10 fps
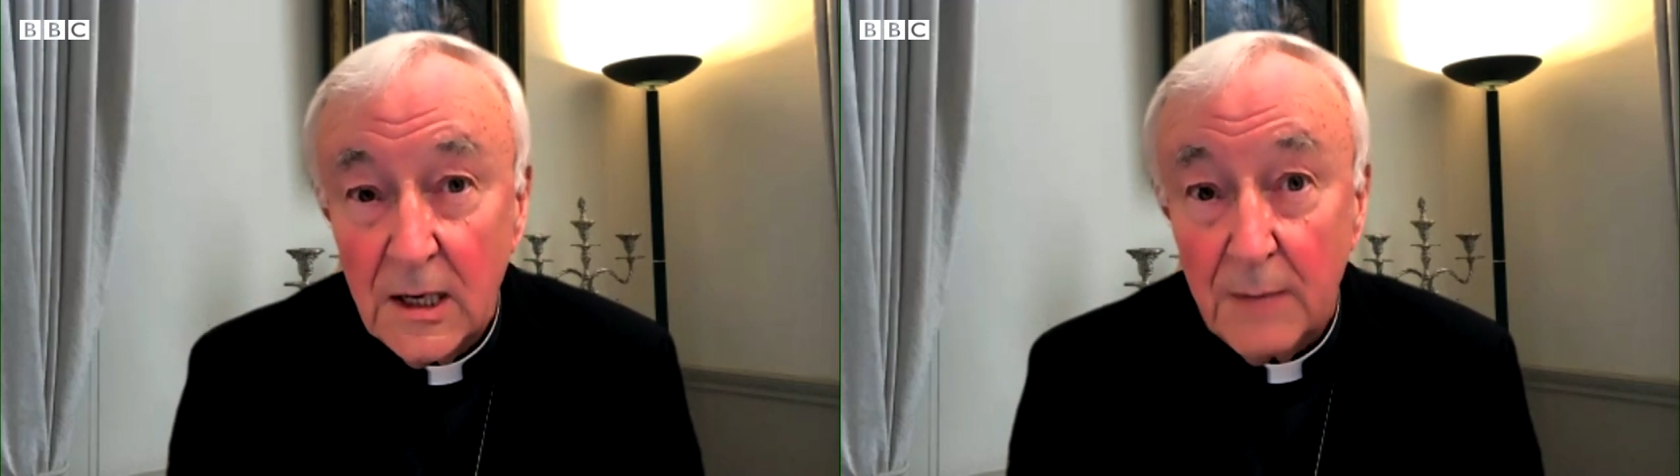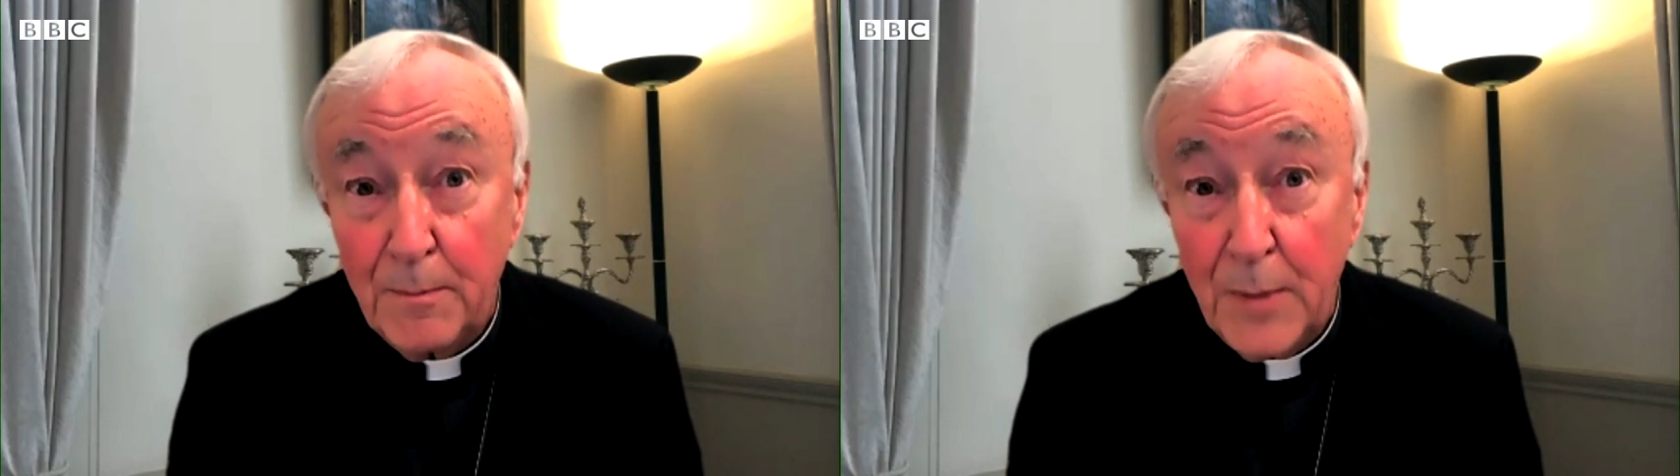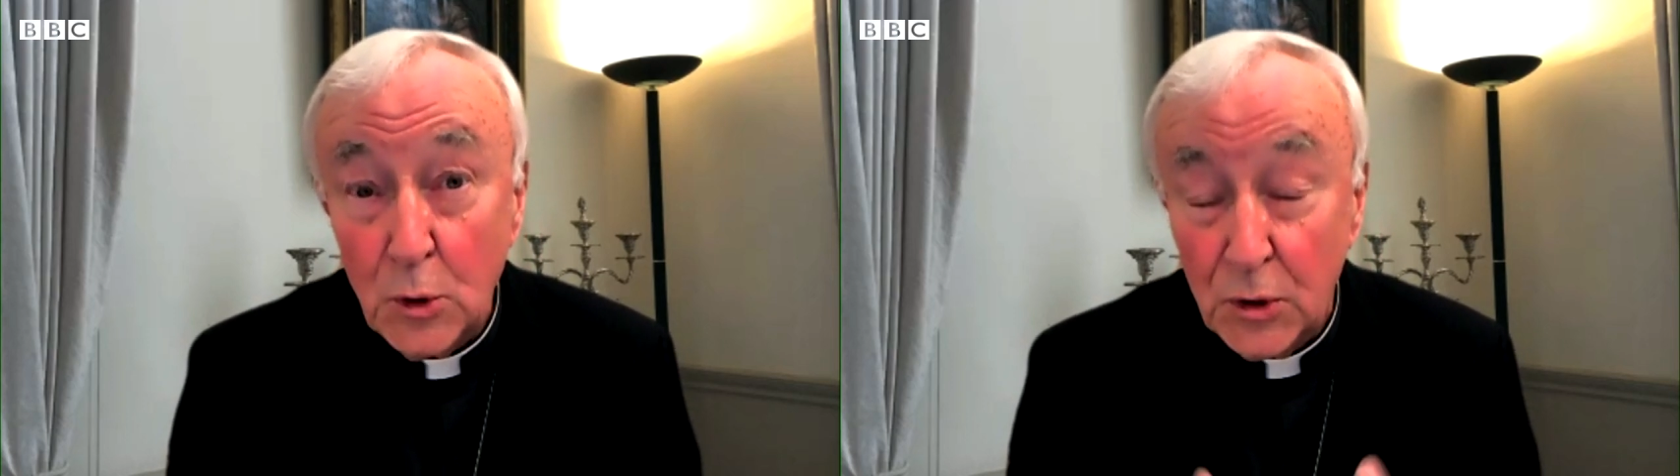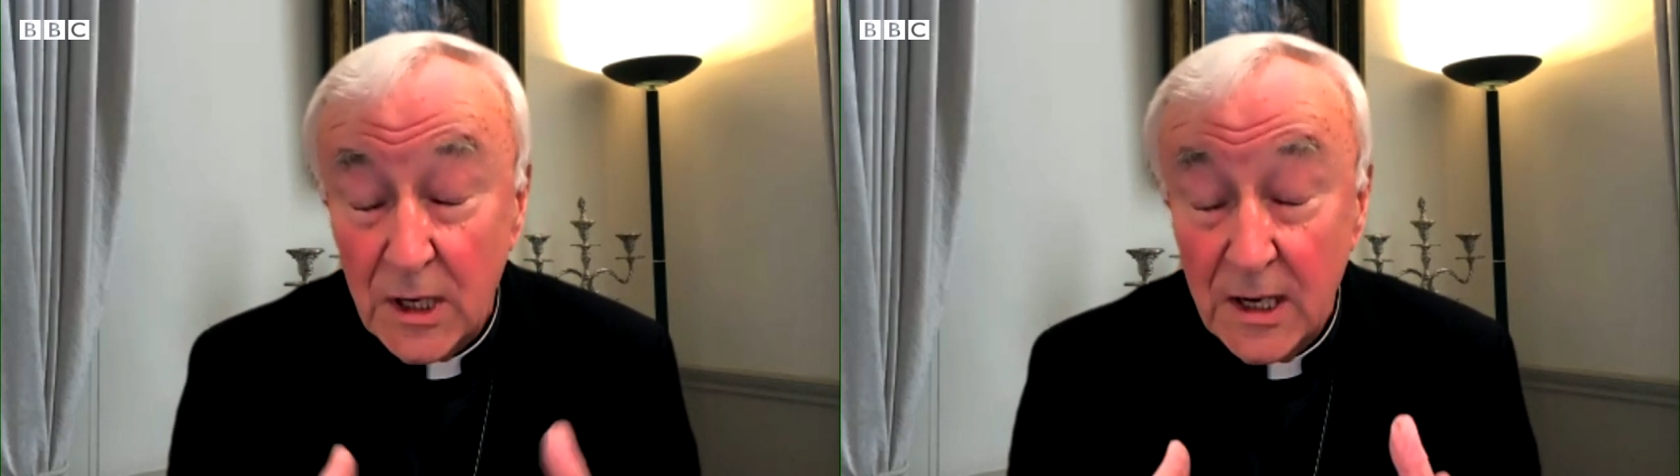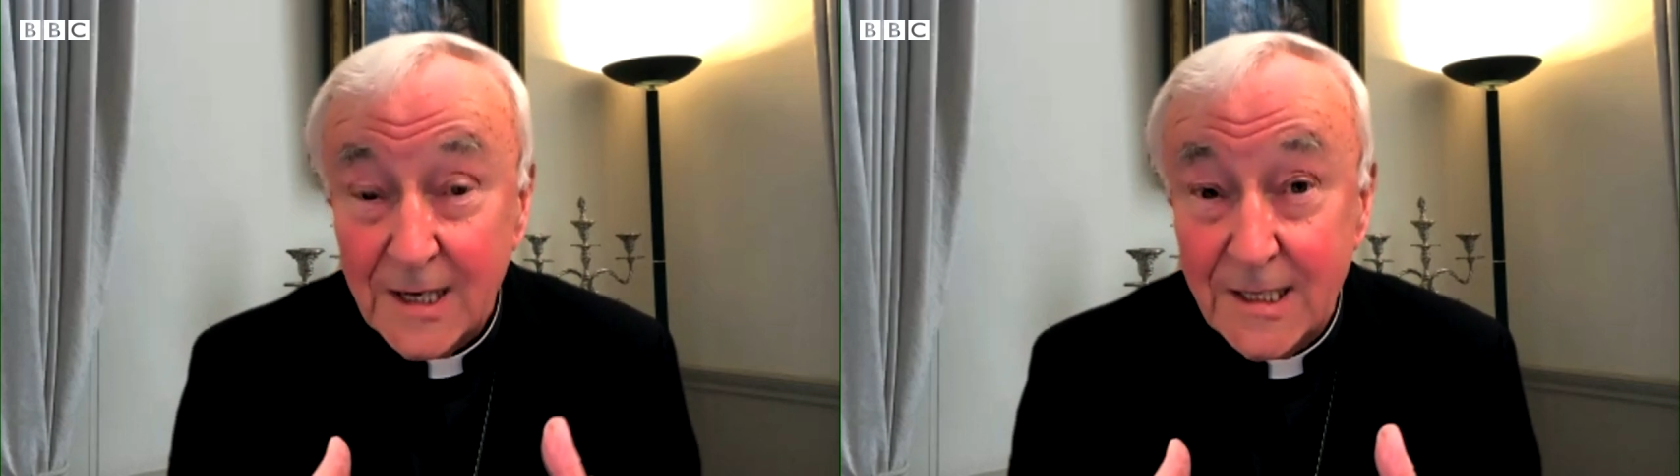both
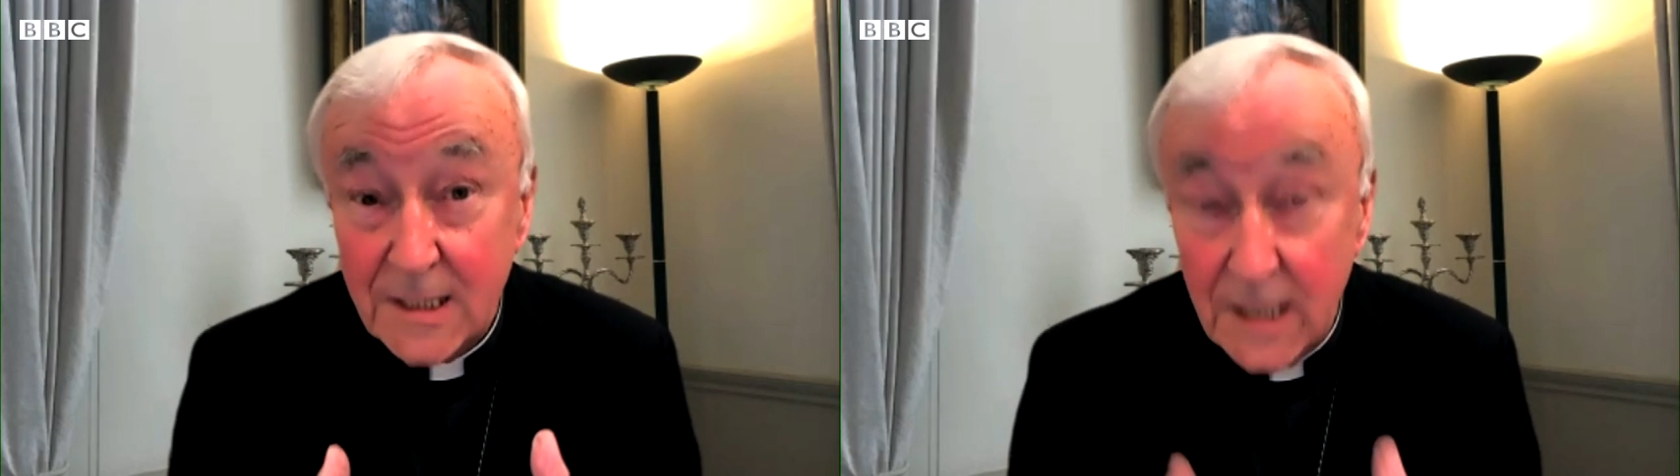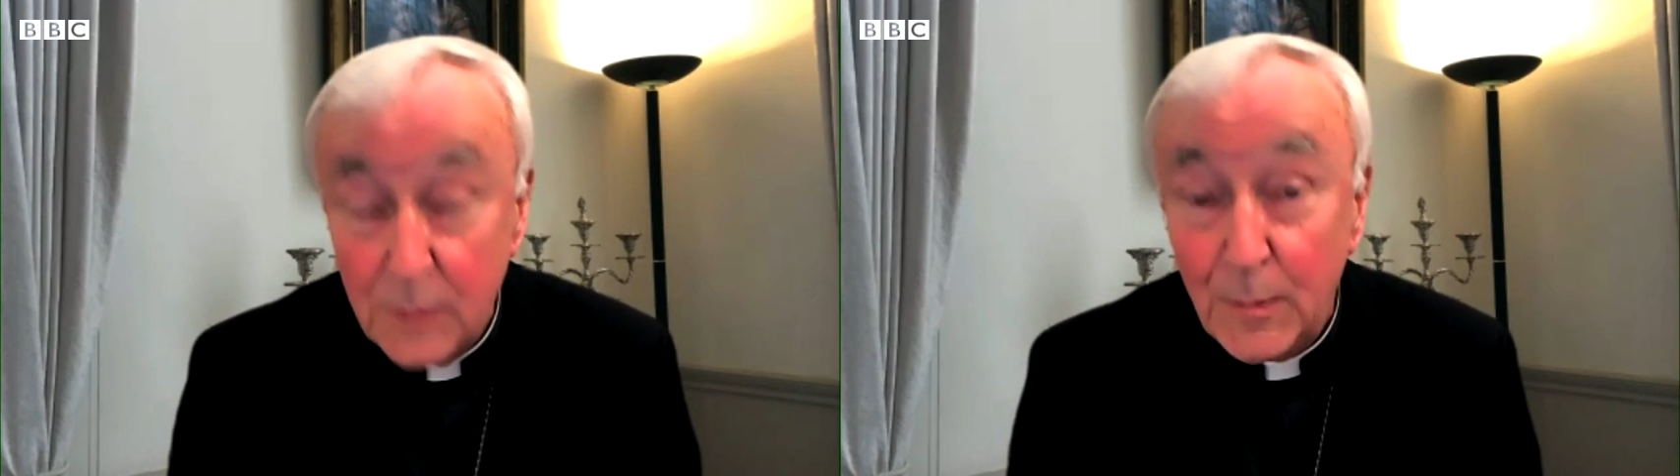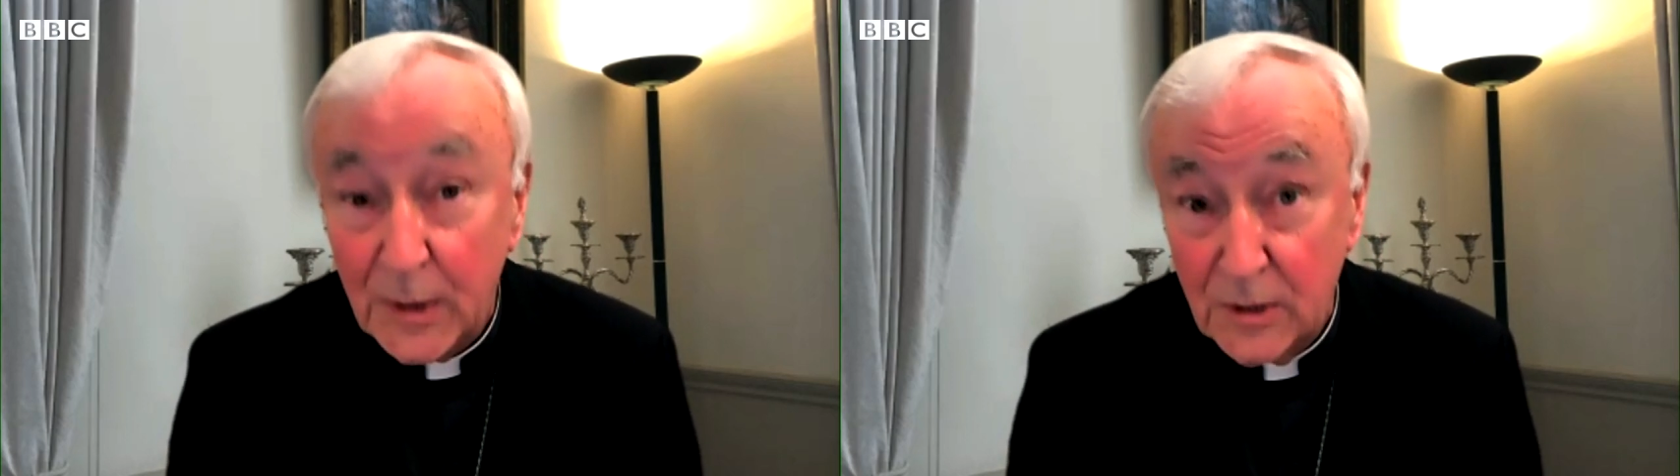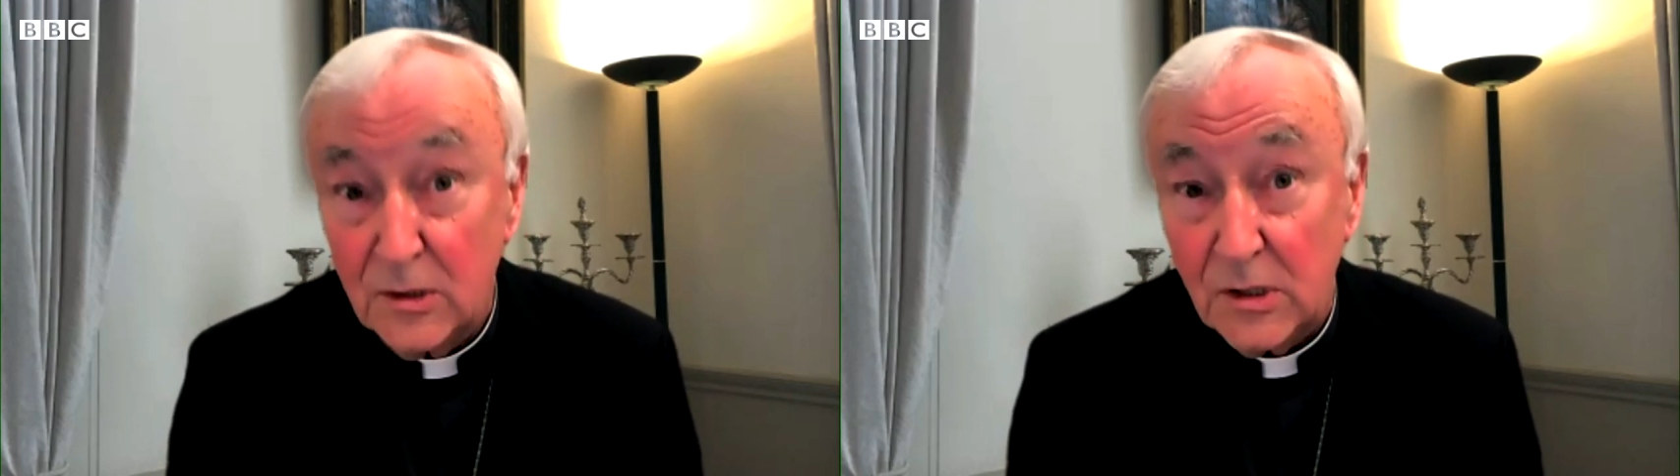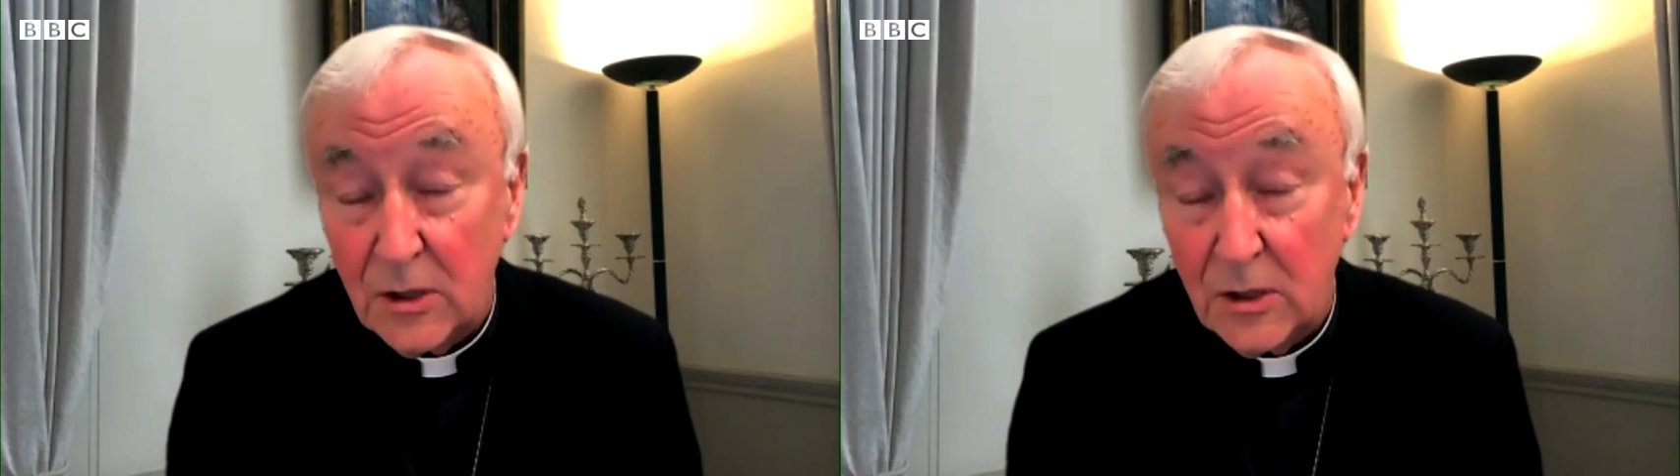deepens